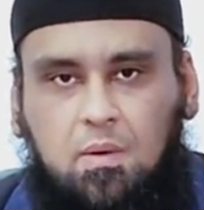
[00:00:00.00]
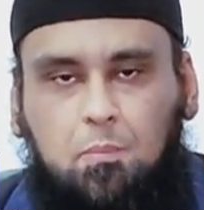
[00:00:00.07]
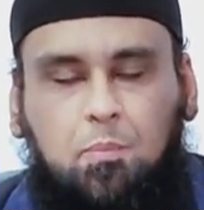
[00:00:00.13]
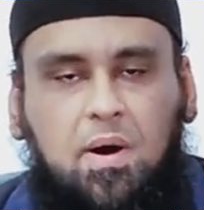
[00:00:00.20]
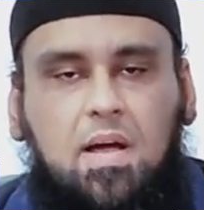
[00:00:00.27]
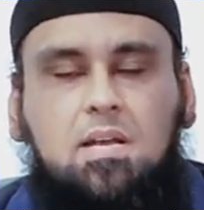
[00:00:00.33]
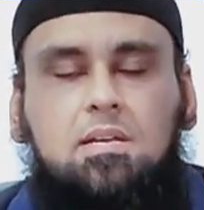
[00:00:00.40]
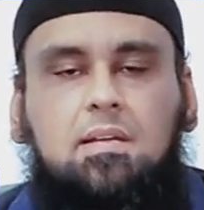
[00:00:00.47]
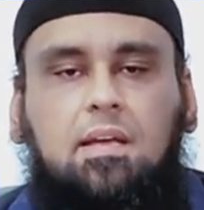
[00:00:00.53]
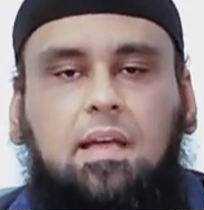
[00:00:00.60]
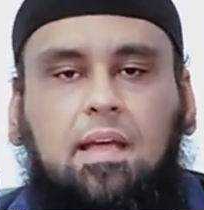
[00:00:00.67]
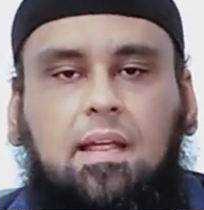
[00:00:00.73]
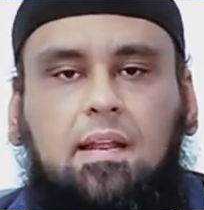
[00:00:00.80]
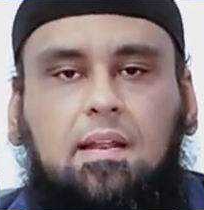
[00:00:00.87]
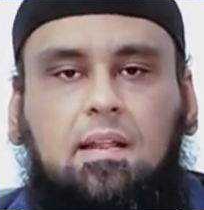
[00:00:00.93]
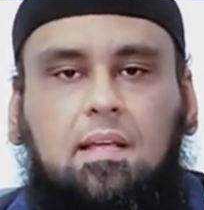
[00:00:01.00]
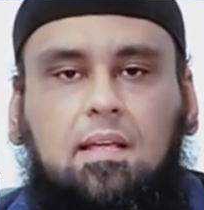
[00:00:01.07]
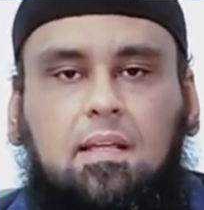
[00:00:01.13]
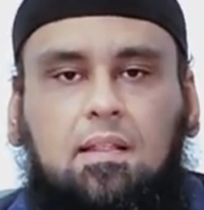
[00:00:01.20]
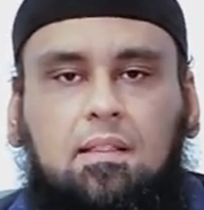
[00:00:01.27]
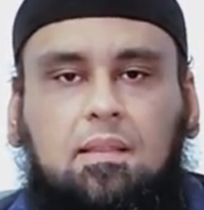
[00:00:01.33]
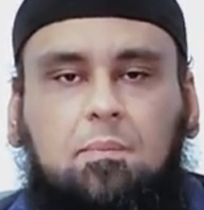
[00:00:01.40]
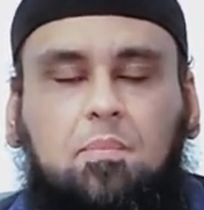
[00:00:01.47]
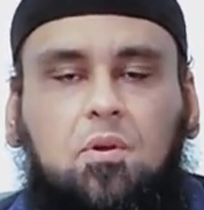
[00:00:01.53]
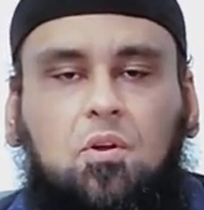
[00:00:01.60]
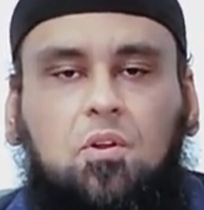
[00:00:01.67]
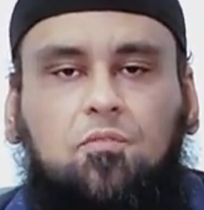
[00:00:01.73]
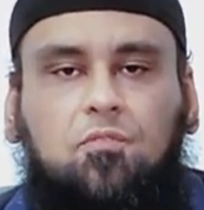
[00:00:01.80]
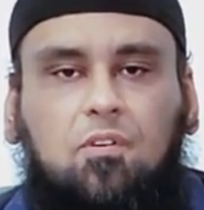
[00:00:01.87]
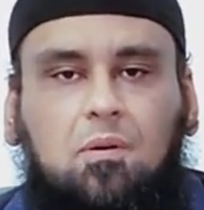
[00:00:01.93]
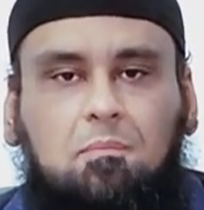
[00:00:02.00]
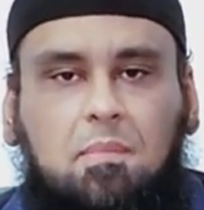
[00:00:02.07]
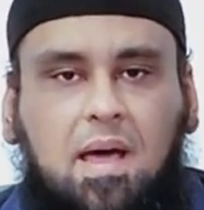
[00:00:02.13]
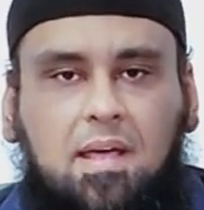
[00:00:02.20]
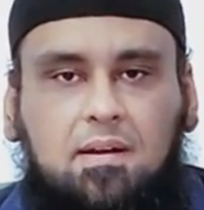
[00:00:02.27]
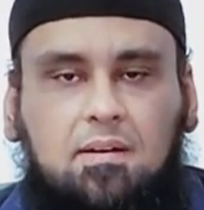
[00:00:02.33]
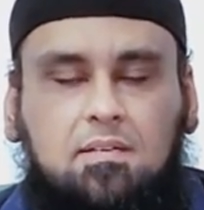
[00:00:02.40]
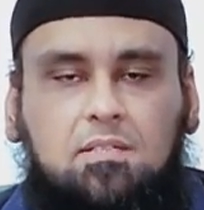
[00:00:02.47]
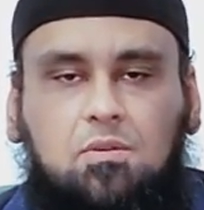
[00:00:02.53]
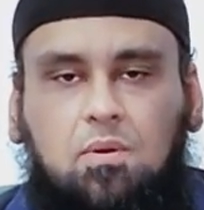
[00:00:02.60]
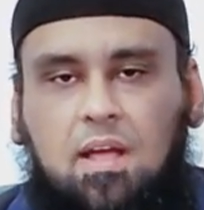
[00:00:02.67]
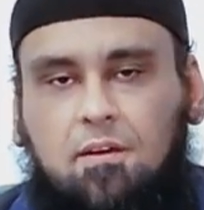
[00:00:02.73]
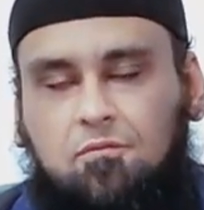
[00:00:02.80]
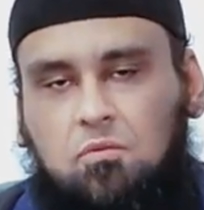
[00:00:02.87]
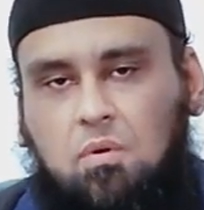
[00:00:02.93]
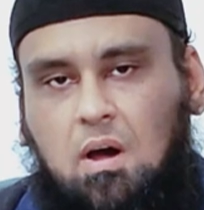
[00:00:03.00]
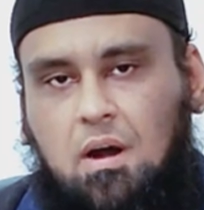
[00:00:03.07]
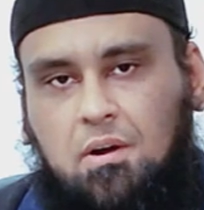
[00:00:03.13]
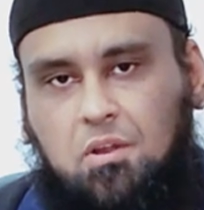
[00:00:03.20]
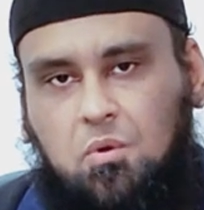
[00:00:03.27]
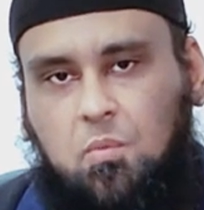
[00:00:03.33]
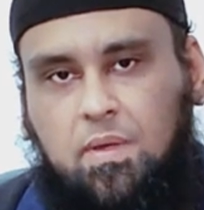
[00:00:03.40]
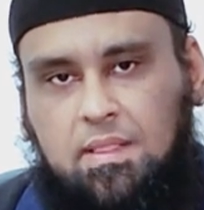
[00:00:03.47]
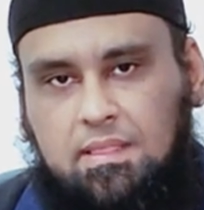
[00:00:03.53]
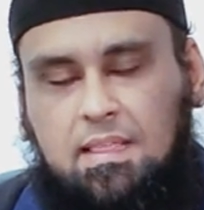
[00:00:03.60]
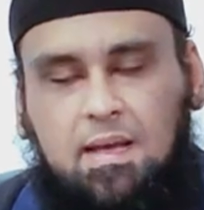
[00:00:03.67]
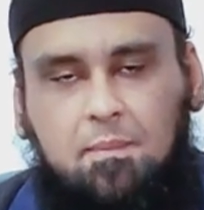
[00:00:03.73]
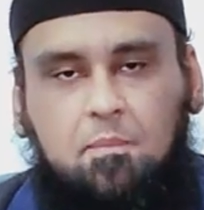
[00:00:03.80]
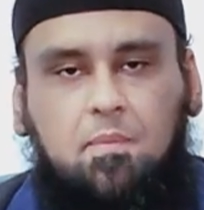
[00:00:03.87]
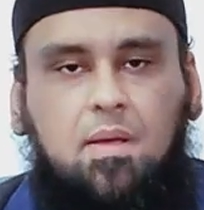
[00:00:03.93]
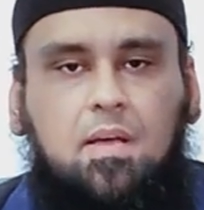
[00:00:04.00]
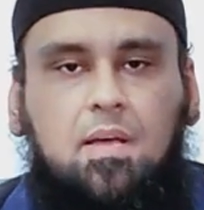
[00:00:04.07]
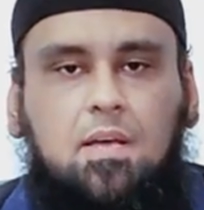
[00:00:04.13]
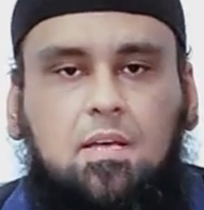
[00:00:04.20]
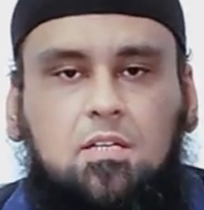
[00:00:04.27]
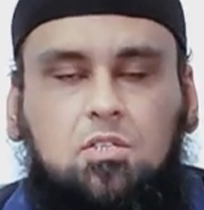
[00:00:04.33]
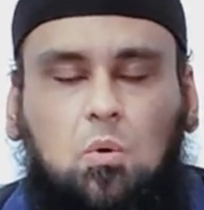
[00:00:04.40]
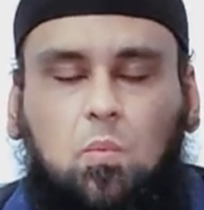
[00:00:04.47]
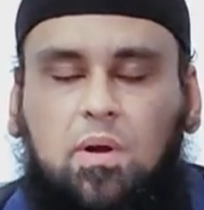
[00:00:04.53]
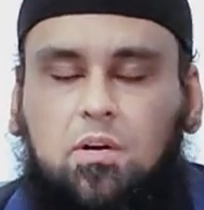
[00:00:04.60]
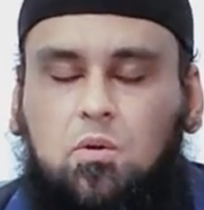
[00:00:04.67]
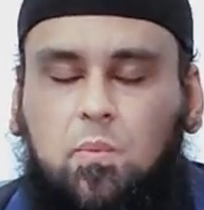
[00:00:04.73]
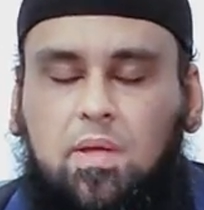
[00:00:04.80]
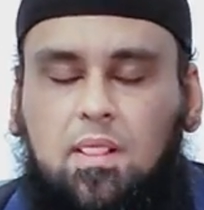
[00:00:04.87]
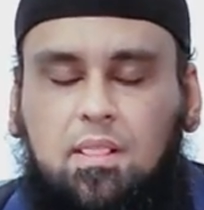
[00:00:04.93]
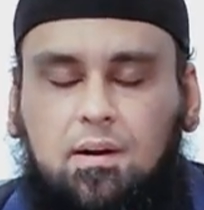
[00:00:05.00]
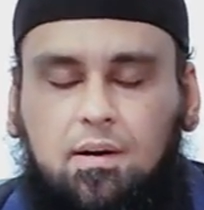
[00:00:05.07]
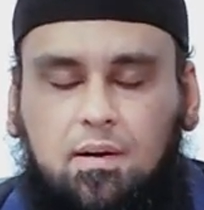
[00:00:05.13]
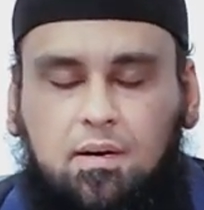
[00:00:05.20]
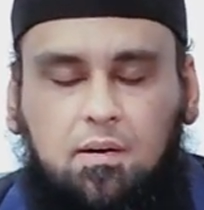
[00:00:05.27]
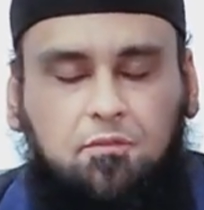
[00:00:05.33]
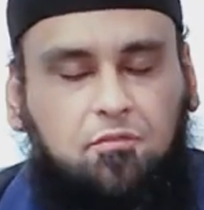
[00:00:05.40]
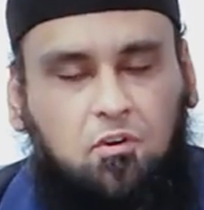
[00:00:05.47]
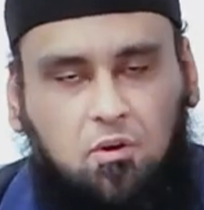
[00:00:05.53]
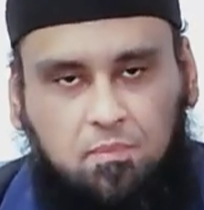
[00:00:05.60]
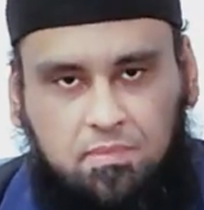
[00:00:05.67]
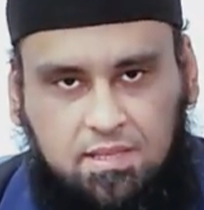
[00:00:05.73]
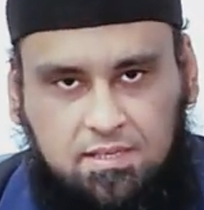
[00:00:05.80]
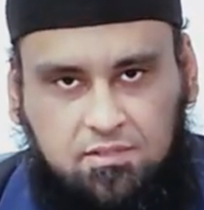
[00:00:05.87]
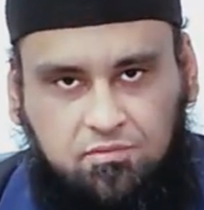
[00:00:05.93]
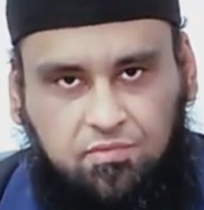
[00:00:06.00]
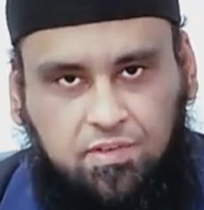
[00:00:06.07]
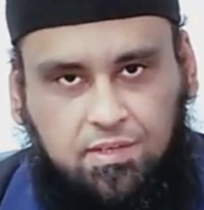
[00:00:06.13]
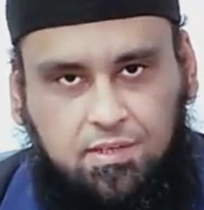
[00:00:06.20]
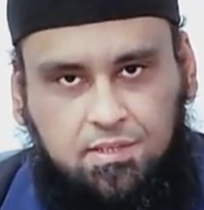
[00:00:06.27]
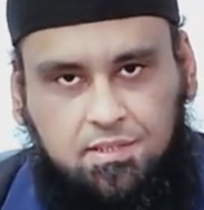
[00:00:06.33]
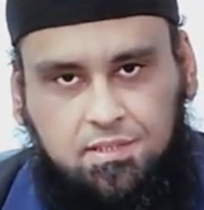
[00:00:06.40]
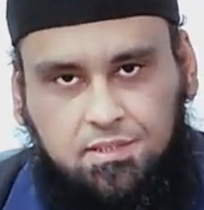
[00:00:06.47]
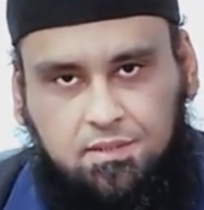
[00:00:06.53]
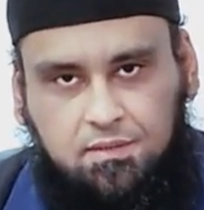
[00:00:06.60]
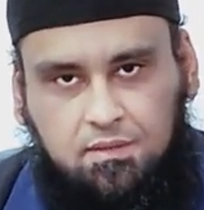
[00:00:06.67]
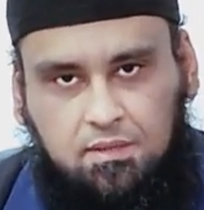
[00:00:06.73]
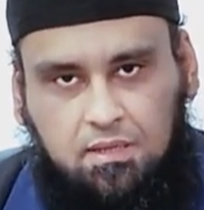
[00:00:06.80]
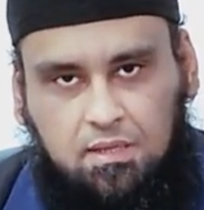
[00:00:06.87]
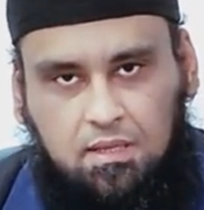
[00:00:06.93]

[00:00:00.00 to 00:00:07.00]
But in the beautiful manners, you have to argue with them. So what do we learn from this verse?